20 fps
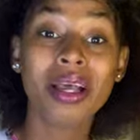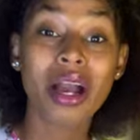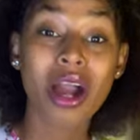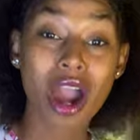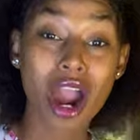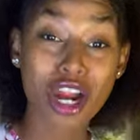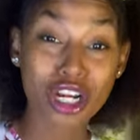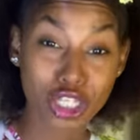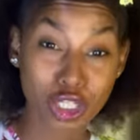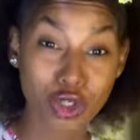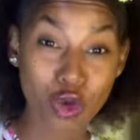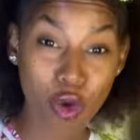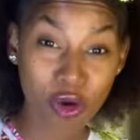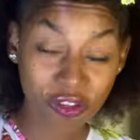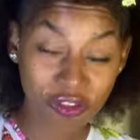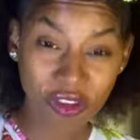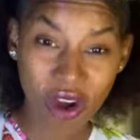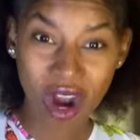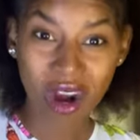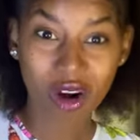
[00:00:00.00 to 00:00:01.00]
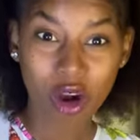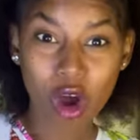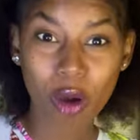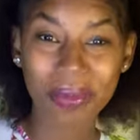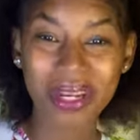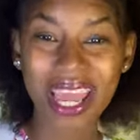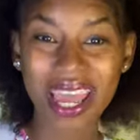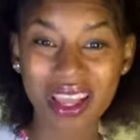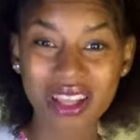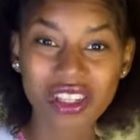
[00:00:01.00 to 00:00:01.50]
are so far
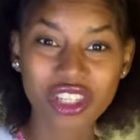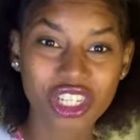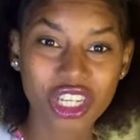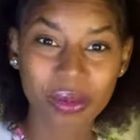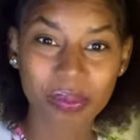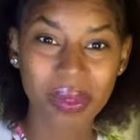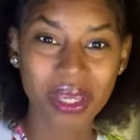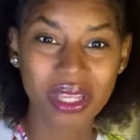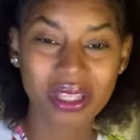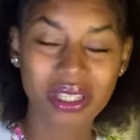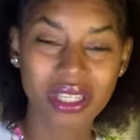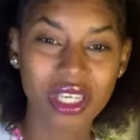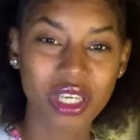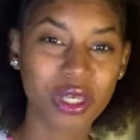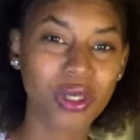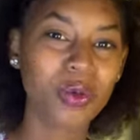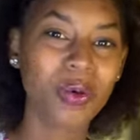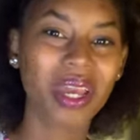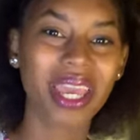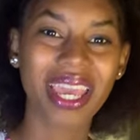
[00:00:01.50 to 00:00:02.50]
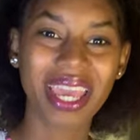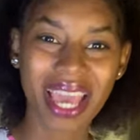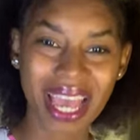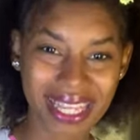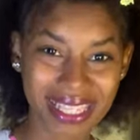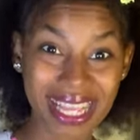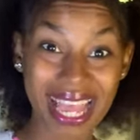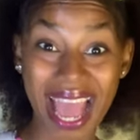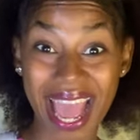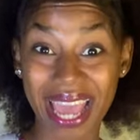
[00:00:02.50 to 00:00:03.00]
up the
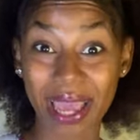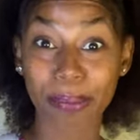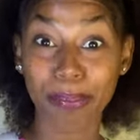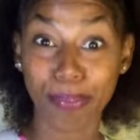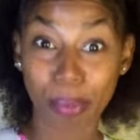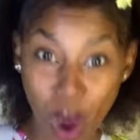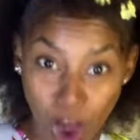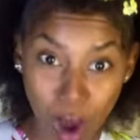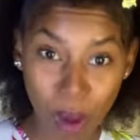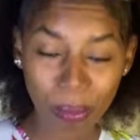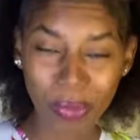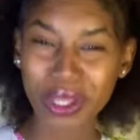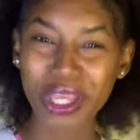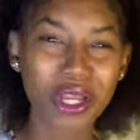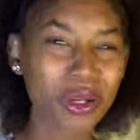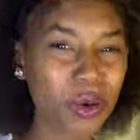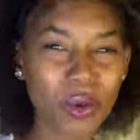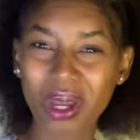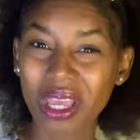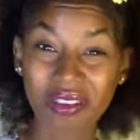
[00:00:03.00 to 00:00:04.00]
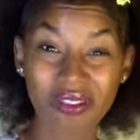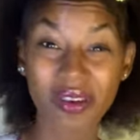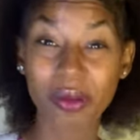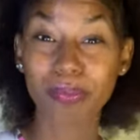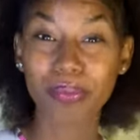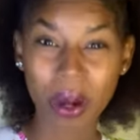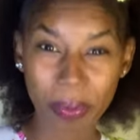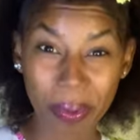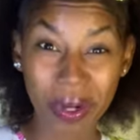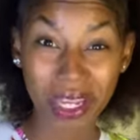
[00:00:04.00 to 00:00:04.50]
LGBTQAI bomb, you don't even
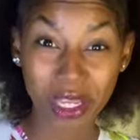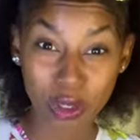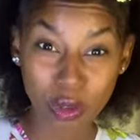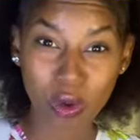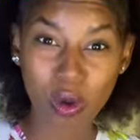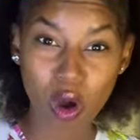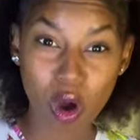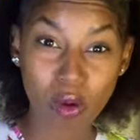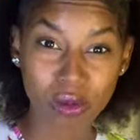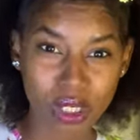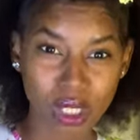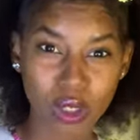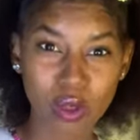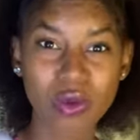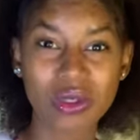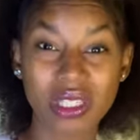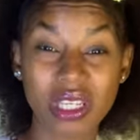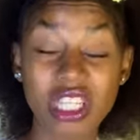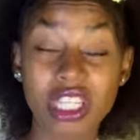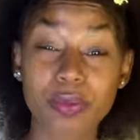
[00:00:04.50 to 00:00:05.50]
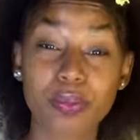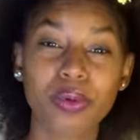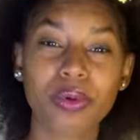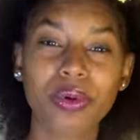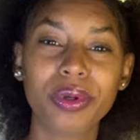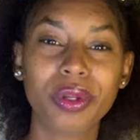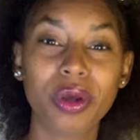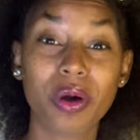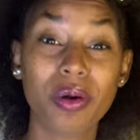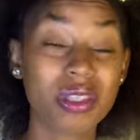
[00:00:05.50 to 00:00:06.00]
properly know how to use these
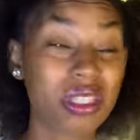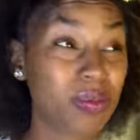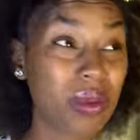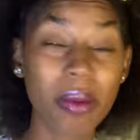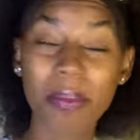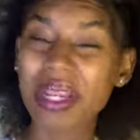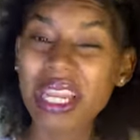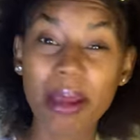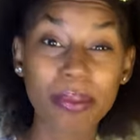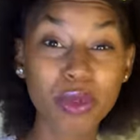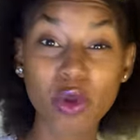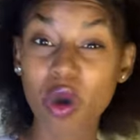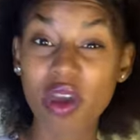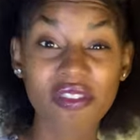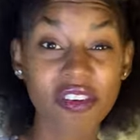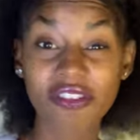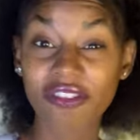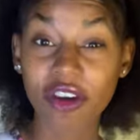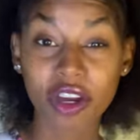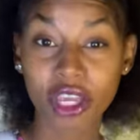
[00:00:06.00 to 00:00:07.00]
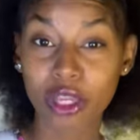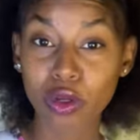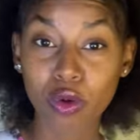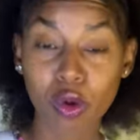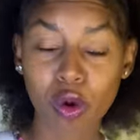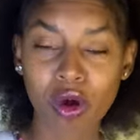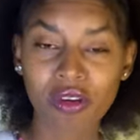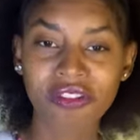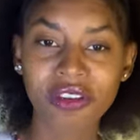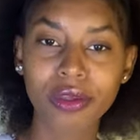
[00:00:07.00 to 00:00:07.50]
pronouns. Maybe them don't even fucking know
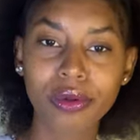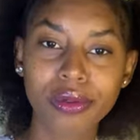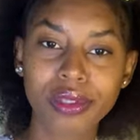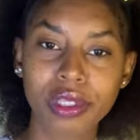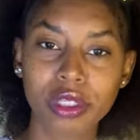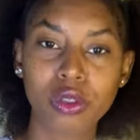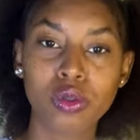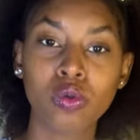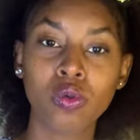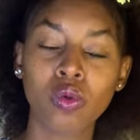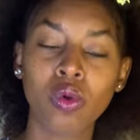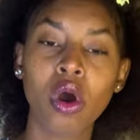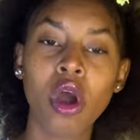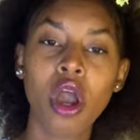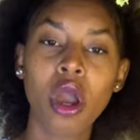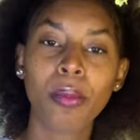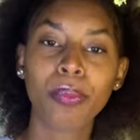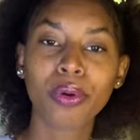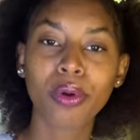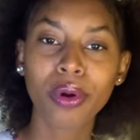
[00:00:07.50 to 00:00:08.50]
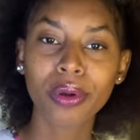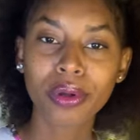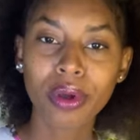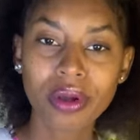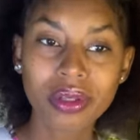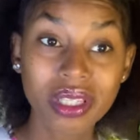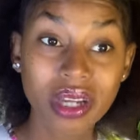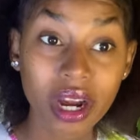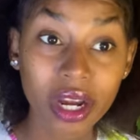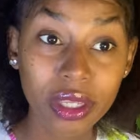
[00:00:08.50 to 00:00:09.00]
how to use it too.
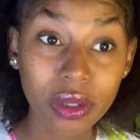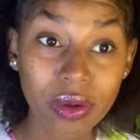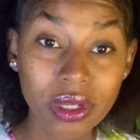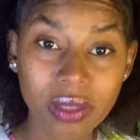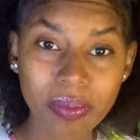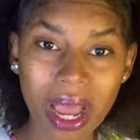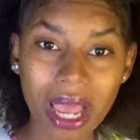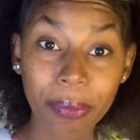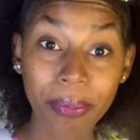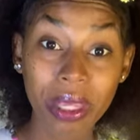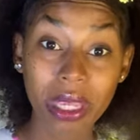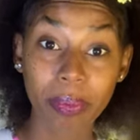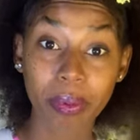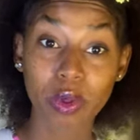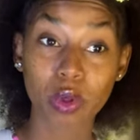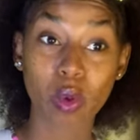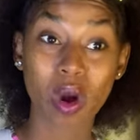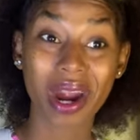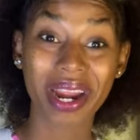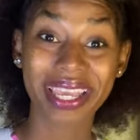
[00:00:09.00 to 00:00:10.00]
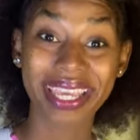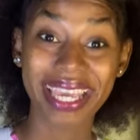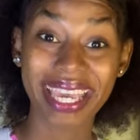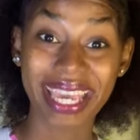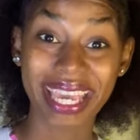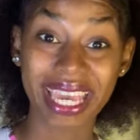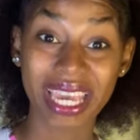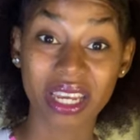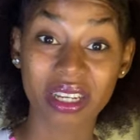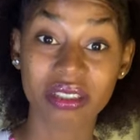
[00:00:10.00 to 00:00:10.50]
Pronouns are used by people who are
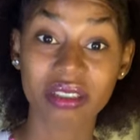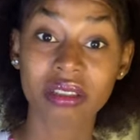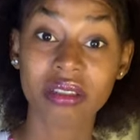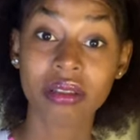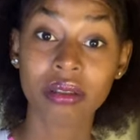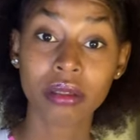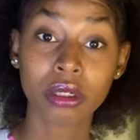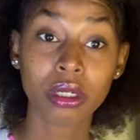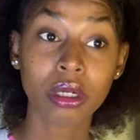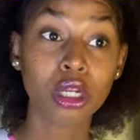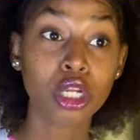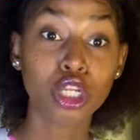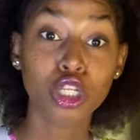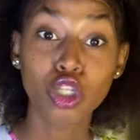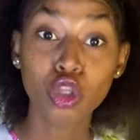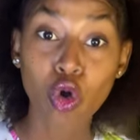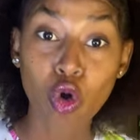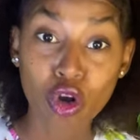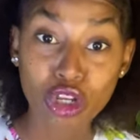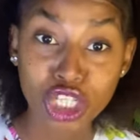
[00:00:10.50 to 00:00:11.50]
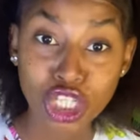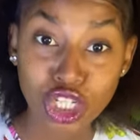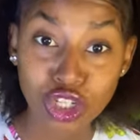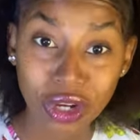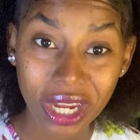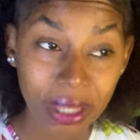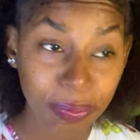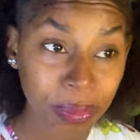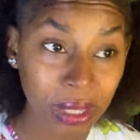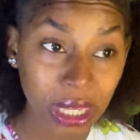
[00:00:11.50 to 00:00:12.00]
gay. No
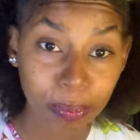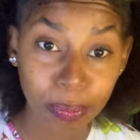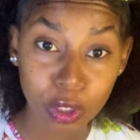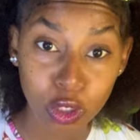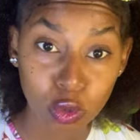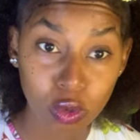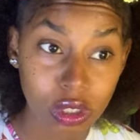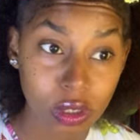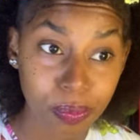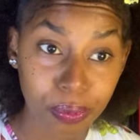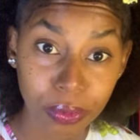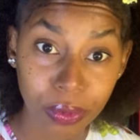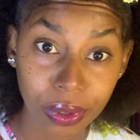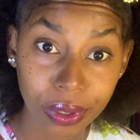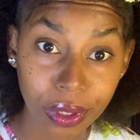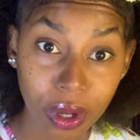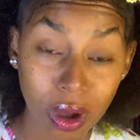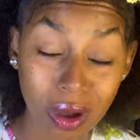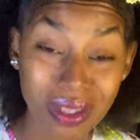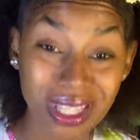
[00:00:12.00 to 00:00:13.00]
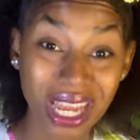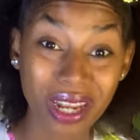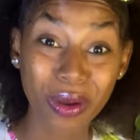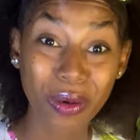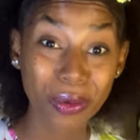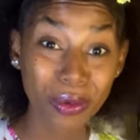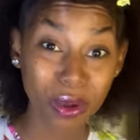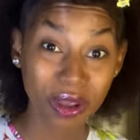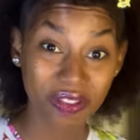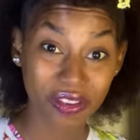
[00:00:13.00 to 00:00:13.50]
straight people use pronouns. I
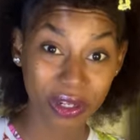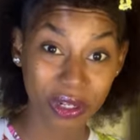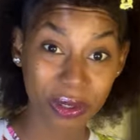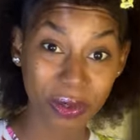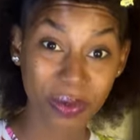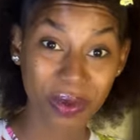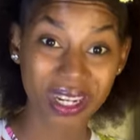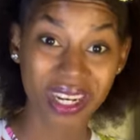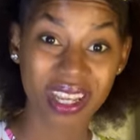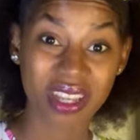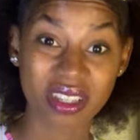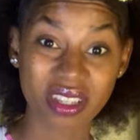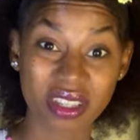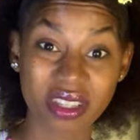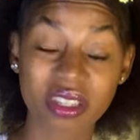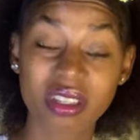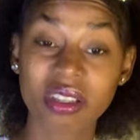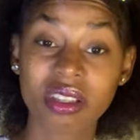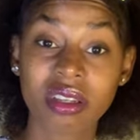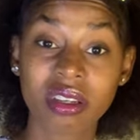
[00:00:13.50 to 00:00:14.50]
don't know if you know this.